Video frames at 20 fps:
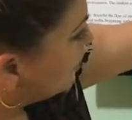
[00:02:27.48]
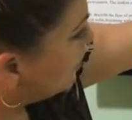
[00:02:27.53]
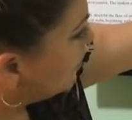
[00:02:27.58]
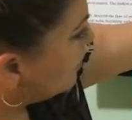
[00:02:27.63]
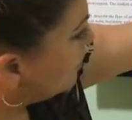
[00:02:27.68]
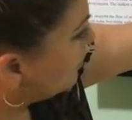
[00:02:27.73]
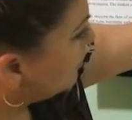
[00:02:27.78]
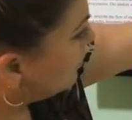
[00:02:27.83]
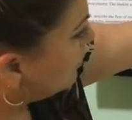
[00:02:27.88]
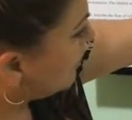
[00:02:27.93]

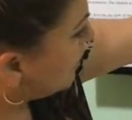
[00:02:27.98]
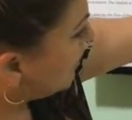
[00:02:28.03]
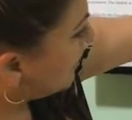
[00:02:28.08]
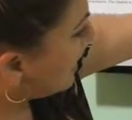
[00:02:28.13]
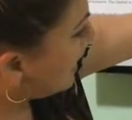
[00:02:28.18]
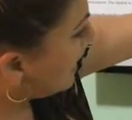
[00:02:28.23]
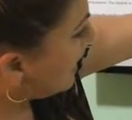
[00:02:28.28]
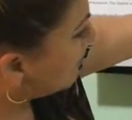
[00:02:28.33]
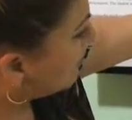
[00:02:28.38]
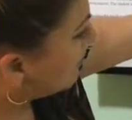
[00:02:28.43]
we put our
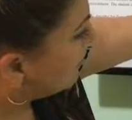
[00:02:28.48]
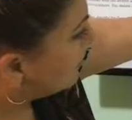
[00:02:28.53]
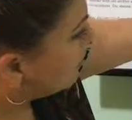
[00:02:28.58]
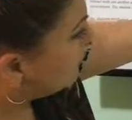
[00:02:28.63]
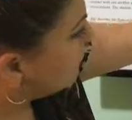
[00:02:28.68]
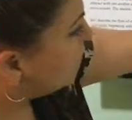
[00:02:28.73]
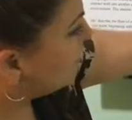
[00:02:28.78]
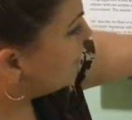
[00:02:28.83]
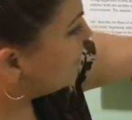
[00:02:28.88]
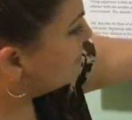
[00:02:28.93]
arrow
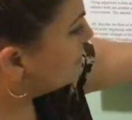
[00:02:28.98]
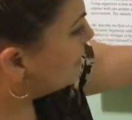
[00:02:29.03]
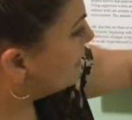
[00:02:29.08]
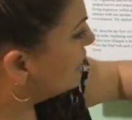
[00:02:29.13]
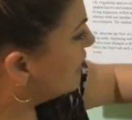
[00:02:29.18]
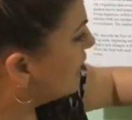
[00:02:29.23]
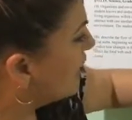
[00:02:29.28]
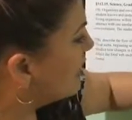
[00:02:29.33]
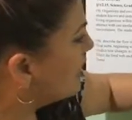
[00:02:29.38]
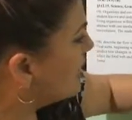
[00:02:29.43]
from the
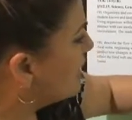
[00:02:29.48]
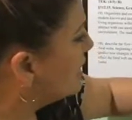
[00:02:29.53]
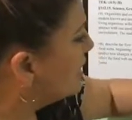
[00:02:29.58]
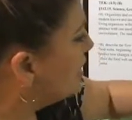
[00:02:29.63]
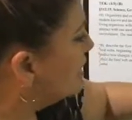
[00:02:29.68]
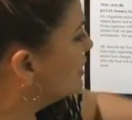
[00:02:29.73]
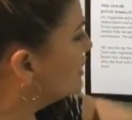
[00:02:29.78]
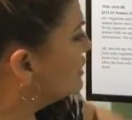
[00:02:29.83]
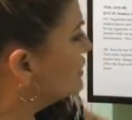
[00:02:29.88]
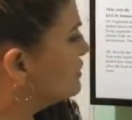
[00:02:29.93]

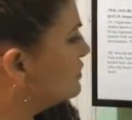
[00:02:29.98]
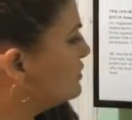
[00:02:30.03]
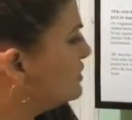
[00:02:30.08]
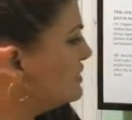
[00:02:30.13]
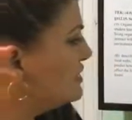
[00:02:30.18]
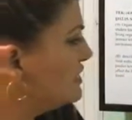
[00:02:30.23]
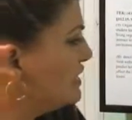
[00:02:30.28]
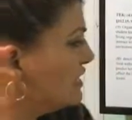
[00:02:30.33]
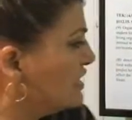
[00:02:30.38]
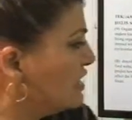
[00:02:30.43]
lion to
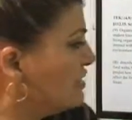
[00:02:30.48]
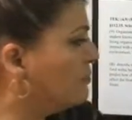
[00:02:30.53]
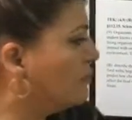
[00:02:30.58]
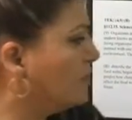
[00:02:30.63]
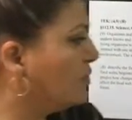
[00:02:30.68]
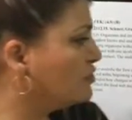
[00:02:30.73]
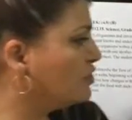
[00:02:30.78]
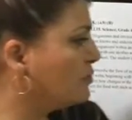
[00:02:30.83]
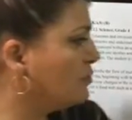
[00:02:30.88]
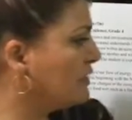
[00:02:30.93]
the
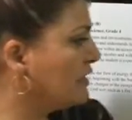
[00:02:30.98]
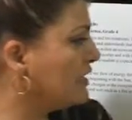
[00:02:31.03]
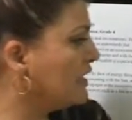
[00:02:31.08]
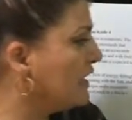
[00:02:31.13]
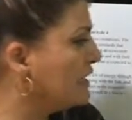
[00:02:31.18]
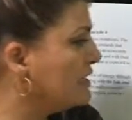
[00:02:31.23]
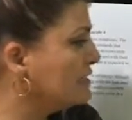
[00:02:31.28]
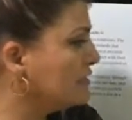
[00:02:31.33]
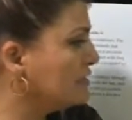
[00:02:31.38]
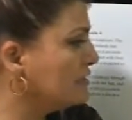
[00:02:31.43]
decomposer,
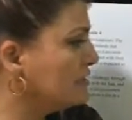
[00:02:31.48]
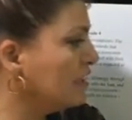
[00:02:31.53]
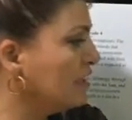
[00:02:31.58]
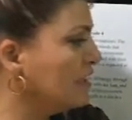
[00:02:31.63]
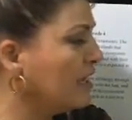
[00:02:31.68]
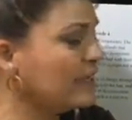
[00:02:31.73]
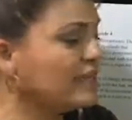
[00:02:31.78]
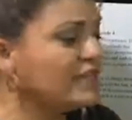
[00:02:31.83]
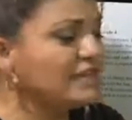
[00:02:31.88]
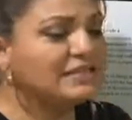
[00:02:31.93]
because the
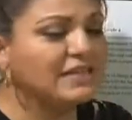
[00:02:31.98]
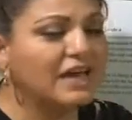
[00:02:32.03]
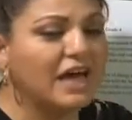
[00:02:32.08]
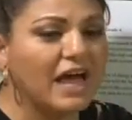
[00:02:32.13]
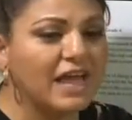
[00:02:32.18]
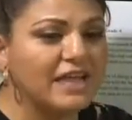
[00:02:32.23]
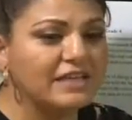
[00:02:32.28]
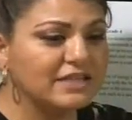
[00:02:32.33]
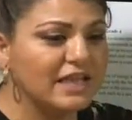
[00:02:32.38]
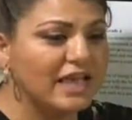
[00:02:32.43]
lion
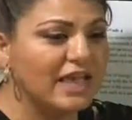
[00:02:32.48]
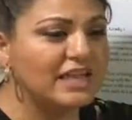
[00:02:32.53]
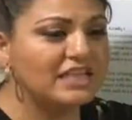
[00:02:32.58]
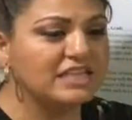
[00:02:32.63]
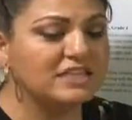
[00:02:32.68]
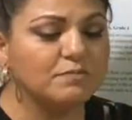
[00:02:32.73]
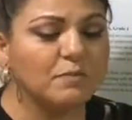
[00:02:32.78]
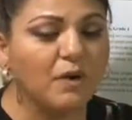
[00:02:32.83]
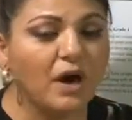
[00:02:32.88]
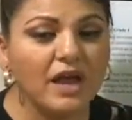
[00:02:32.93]
dies and
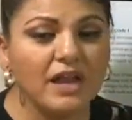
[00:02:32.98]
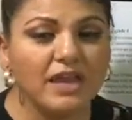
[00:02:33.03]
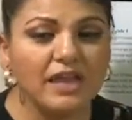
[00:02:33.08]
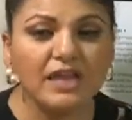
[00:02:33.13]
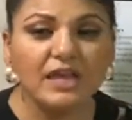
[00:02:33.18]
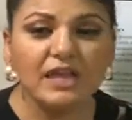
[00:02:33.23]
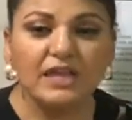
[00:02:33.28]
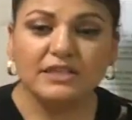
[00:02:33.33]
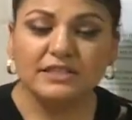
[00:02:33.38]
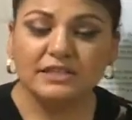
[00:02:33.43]
its
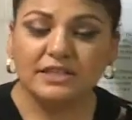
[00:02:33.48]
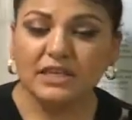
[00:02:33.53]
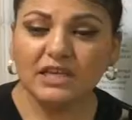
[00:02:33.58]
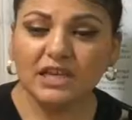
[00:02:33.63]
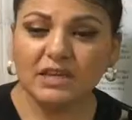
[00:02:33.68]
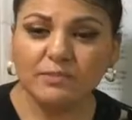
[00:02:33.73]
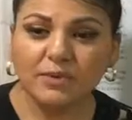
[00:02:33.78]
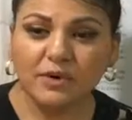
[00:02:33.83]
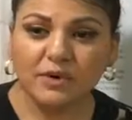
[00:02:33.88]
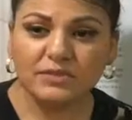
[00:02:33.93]
body
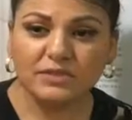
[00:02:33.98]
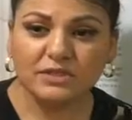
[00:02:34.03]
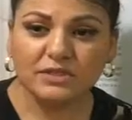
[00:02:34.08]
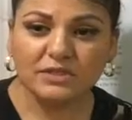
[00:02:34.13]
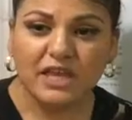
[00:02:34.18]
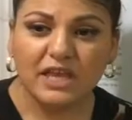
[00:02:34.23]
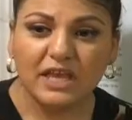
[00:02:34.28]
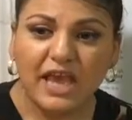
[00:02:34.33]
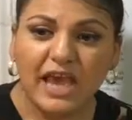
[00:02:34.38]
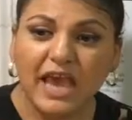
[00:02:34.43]

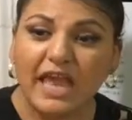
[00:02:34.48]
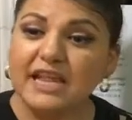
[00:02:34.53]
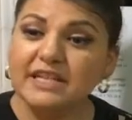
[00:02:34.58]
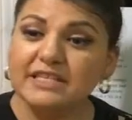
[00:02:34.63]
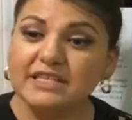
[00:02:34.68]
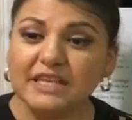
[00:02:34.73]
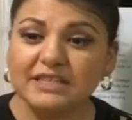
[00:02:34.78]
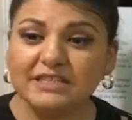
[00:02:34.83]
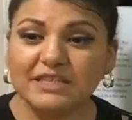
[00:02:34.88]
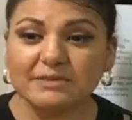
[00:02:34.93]
decomposes. And
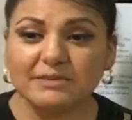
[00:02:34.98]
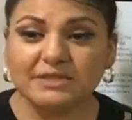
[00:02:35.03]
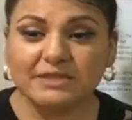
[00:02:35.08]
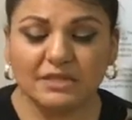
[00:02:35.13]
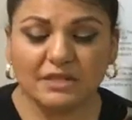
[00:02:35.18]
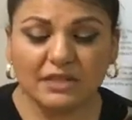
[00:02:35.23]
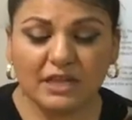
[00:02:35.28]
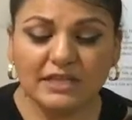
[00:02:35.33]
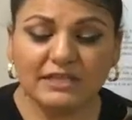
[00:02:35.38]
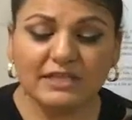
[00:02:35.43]
it
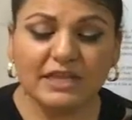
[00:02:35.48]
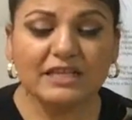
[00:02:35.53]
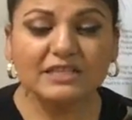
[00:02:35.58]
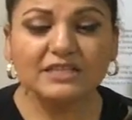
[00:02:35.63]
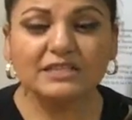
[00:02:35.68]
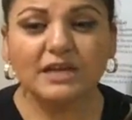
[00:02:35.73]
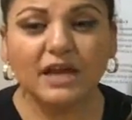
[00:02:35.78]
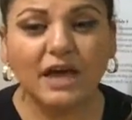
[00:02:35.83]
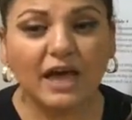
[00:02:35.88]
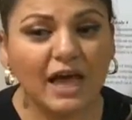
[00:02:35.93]

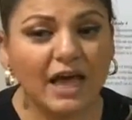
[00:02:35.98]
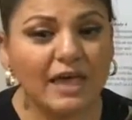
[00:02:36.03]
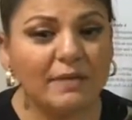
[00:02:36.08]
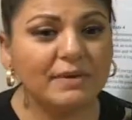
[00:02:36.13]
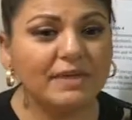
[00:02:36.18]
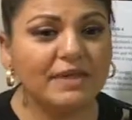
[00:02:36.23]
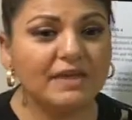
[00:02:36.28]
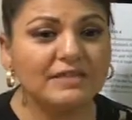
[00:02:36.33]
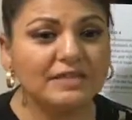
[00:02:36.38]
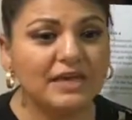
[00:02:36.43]
takes
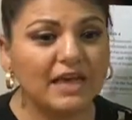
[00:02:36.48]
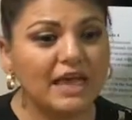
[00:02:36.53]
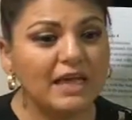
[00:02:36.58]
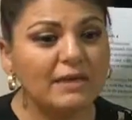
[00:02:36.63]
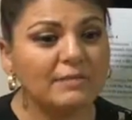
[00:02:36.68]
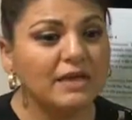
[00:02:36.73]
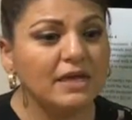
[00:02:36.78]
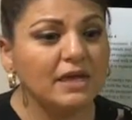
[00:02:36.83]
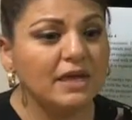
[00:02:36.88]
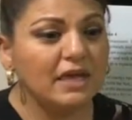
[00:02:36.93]
time. By the
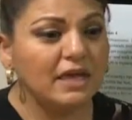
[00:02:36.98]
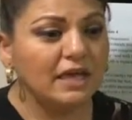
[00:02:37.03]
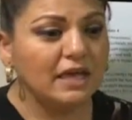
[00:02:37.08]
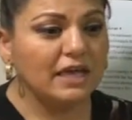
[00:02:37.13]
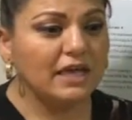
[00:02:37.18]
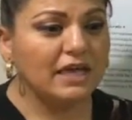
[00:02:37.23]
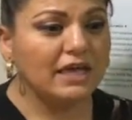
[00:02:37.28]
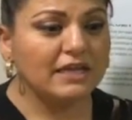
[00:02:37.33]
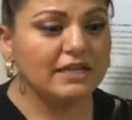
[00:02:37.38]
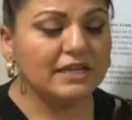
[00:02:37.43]
time
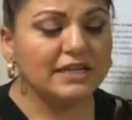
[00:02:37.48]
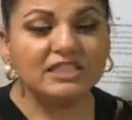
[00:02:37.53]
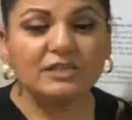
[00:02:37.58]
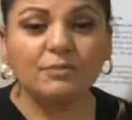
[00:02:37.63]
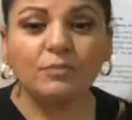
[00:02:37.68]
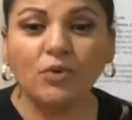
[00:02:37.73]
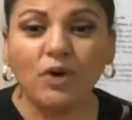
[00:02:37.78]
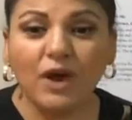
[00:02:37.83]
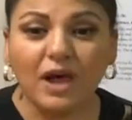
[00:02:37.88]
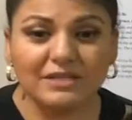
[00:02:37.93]
it's
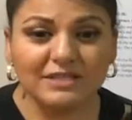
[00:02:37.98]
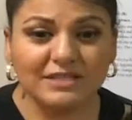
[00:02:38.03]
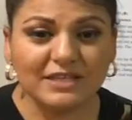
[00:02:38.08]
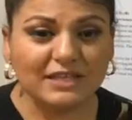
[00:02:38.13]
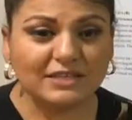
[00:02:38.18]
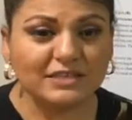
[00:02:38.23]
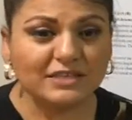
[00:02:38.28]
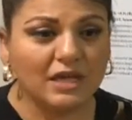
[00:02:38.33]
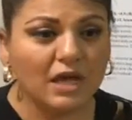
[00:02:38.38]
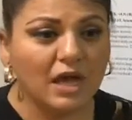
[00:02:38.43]
a
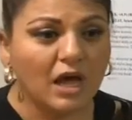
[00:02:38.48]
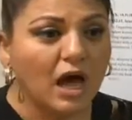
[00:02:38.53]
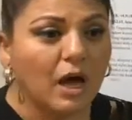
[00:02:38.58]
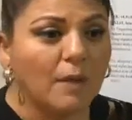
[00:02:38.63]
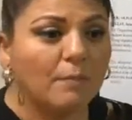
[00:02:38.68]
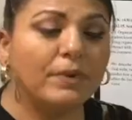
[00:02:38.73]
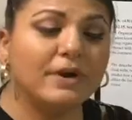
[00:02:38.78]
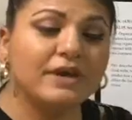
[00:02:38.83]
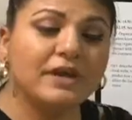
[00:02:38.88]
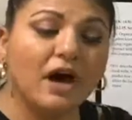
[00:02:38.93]
process.
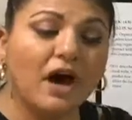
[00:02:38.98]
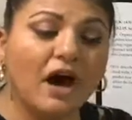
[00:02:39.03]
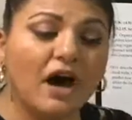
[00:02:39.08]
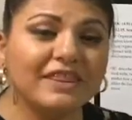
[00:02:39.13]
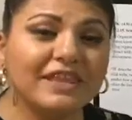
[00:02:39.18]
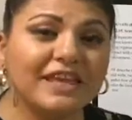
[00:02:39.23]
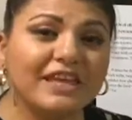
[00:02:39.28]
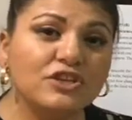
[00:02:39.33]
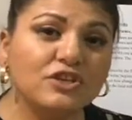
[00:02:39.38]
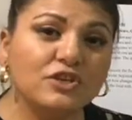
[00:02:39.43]
But
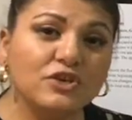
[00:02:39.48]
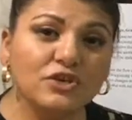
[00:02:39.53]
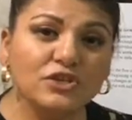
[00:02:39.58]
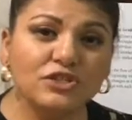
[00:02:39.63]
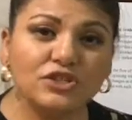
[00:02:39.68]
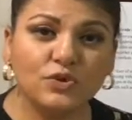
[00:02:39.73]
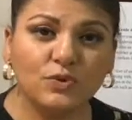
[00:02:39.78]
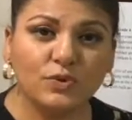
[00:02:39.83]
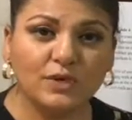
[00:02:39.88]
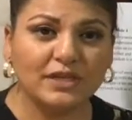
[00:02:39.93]
all the
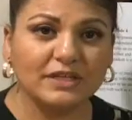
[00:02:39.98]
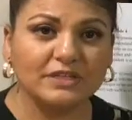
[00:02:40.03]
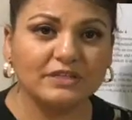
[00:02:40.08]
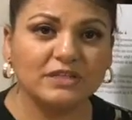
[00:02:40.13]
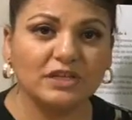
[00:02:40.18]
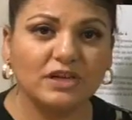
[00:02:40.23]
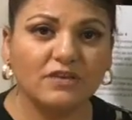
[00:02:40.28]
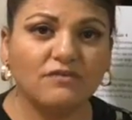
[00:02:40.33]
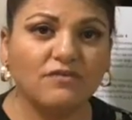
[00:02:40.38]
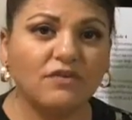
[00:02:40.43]

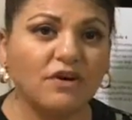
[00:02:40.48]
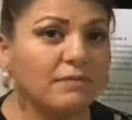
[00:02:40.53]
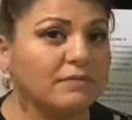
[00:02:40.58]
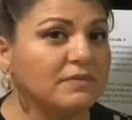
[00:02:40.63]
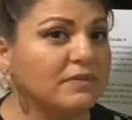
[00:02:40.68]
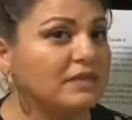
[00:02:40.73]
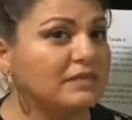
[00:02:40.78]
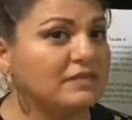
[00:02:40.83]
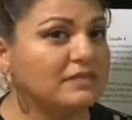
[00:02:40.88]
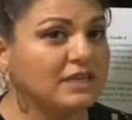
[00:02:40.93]
nutrients
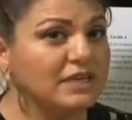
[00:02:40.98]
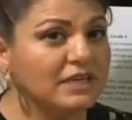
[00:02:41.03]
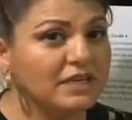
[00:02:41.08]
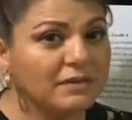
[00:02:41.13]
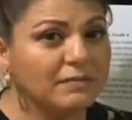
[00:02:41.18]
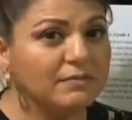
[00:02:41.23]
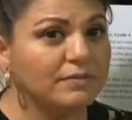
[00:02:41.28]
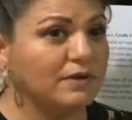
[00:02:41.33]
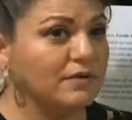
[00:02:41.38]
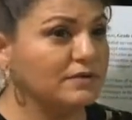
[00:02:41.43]
from the
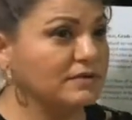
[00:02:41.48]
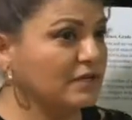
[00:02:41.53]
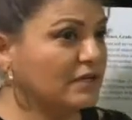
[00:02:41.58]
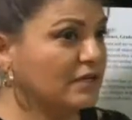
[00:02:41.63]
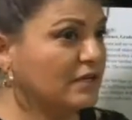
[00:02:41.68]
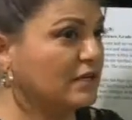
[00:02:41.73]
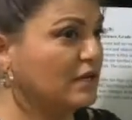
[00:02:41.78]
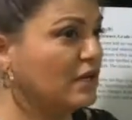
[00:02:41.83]
decomposing,